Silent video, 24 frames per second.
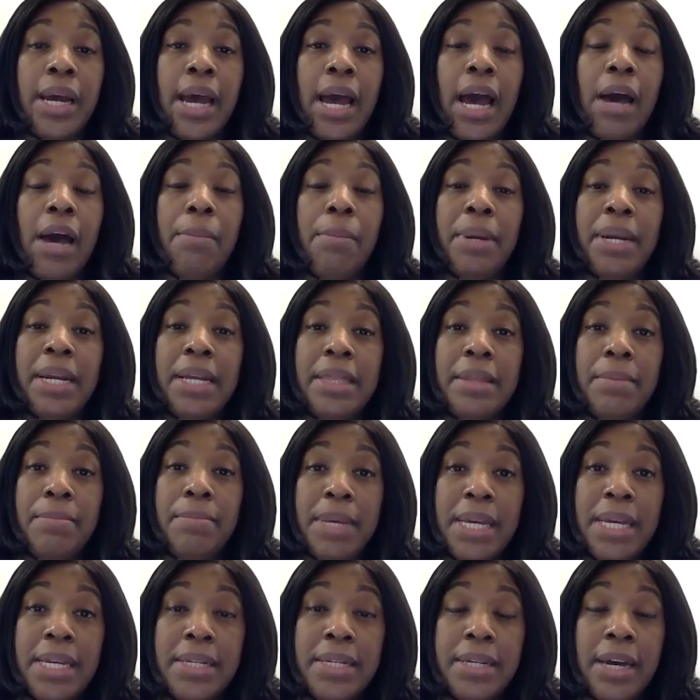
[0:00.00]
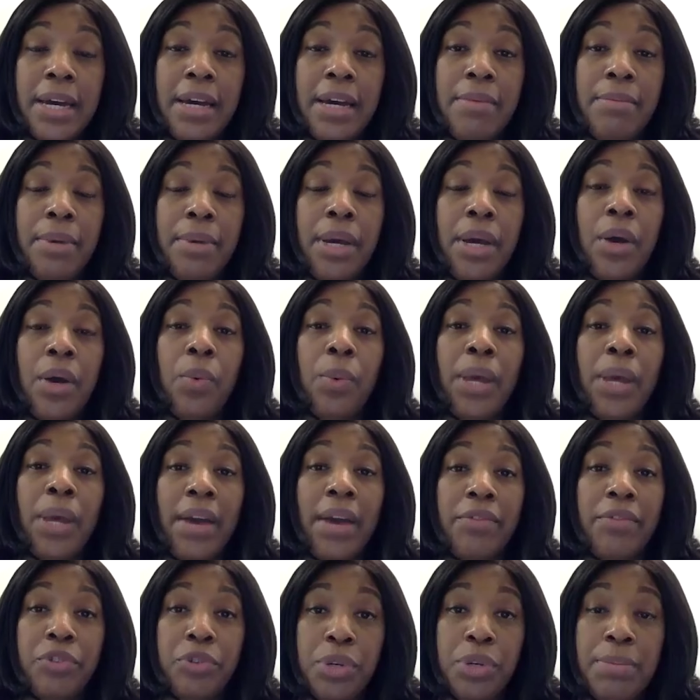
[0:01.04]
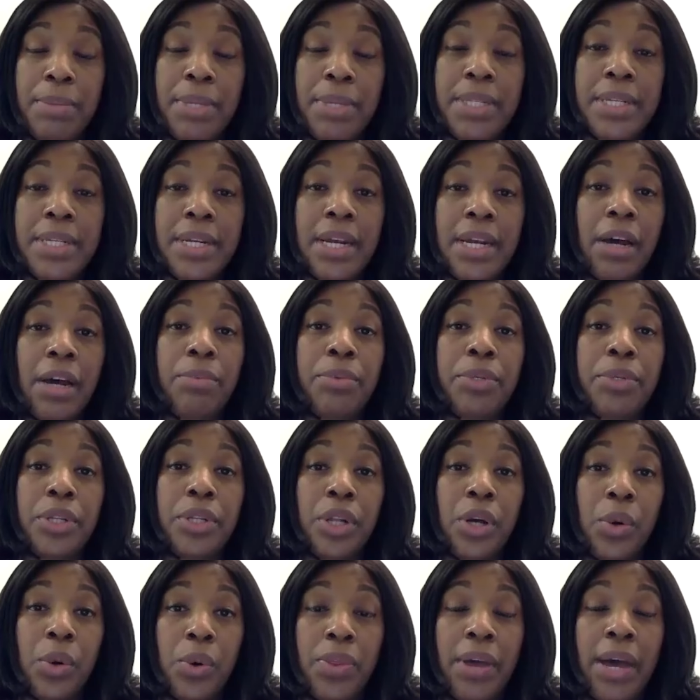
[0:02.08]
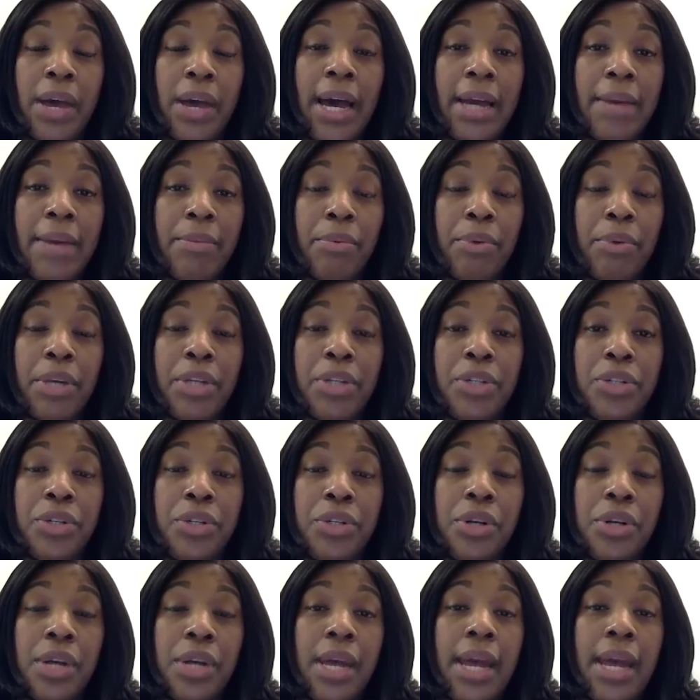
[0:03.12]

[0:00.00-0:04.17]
but in the meantime, we have treatments that help to lower the eye pressure,